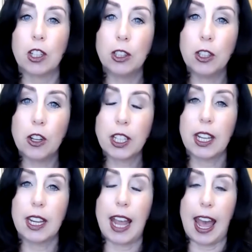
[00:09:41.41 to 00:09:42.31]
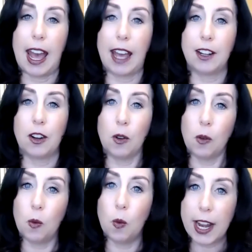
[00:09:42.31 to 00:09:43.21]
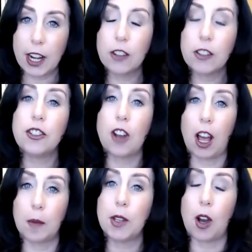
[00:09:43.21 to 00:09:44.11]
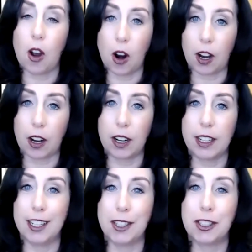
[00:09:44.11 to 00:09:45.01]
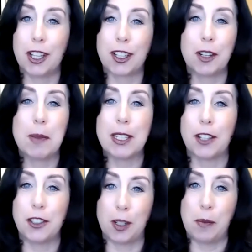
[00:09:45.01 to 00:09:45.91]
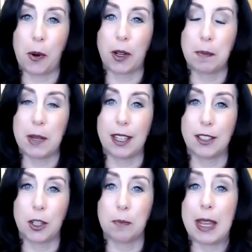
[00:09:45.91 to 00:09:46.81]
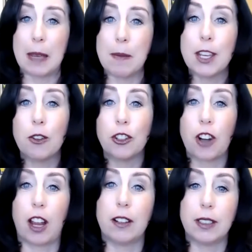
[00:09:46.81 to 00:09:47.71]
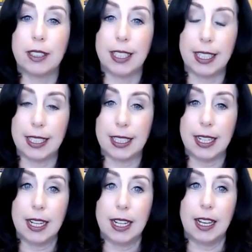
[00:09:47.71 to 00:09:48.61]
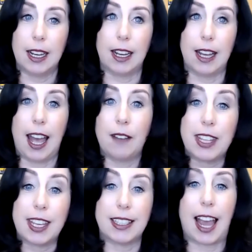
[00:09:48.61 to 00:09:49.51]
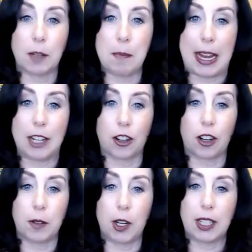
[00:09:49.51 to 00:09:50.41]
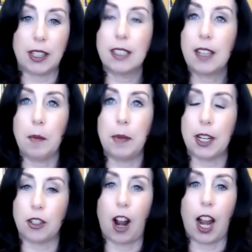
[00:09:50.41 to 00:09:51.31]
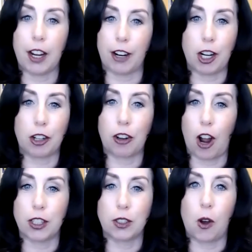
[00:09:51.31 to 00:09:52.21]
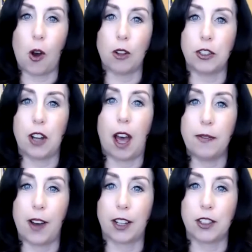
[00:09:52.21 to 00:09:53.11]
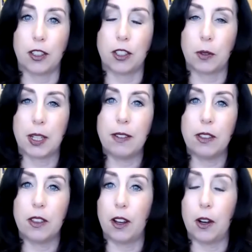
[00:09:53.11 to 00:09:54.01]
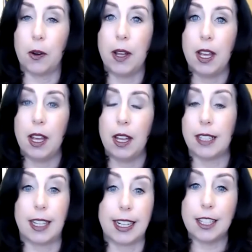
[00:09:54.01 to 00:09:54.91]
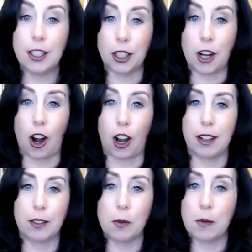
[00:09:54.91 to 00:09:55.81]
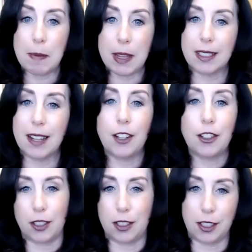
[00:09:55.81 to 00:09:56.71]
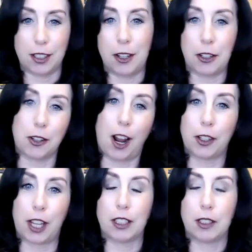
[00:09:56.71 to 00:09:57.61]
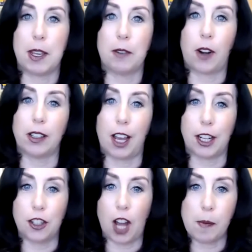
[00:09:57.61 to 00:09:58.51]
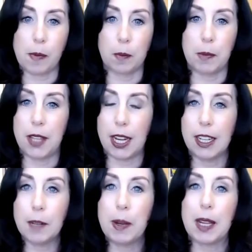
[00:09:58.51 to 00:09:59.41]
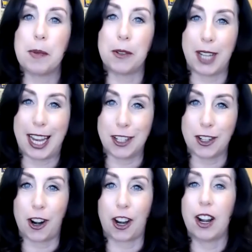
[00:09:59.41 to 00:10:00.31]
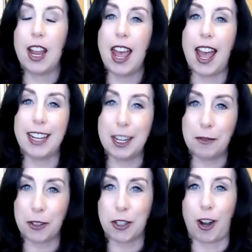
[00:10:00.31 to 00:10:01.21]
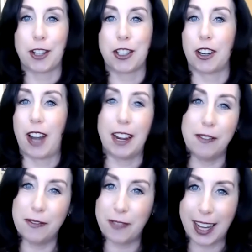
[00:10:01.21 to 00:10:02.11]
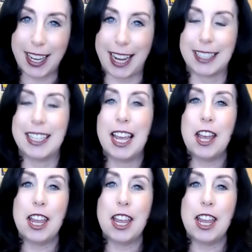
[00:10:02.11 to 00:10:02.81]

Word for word: looking at where the jobs are is going to be such an important piece. So maybe your child didn't uh, have the exact major. You know, these companies are hiring across all job functions. So even though, let's say Instacart, maybe it's not just, you know, you're not looking to be a frontline shopper, but they need people in HR and infrastructure and finance